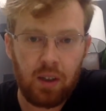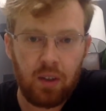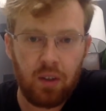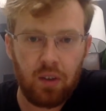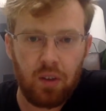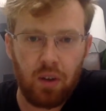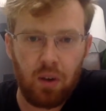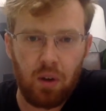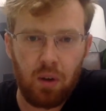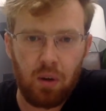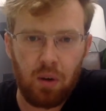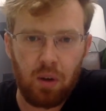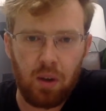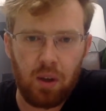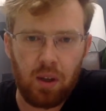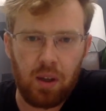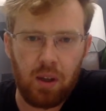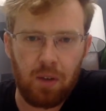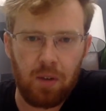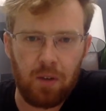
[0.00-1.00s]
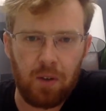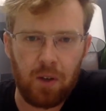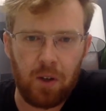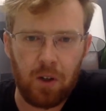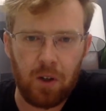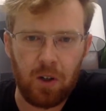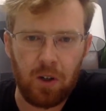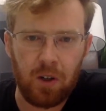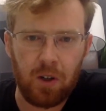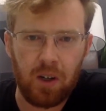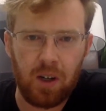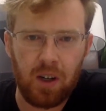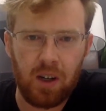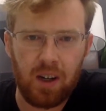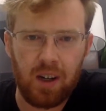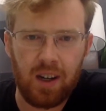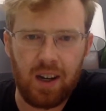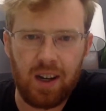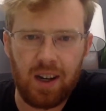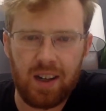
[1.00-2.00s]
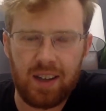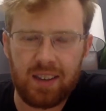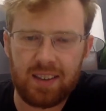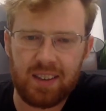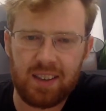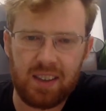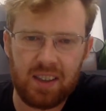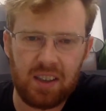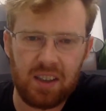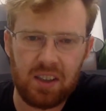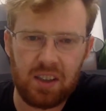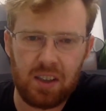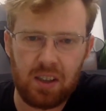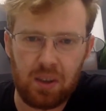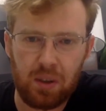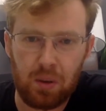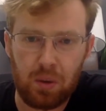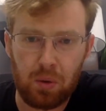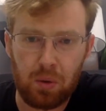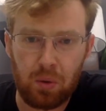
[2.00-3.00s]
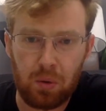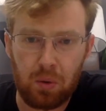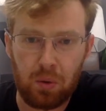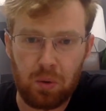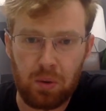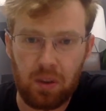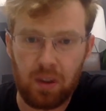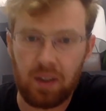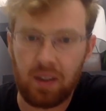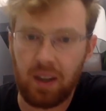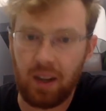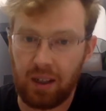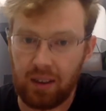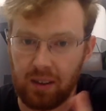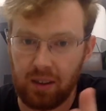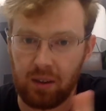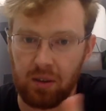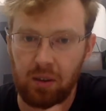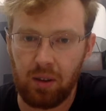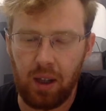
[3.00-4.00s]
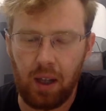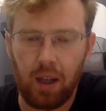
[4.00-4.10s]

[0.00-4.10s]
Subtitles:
So if you're not as into the technical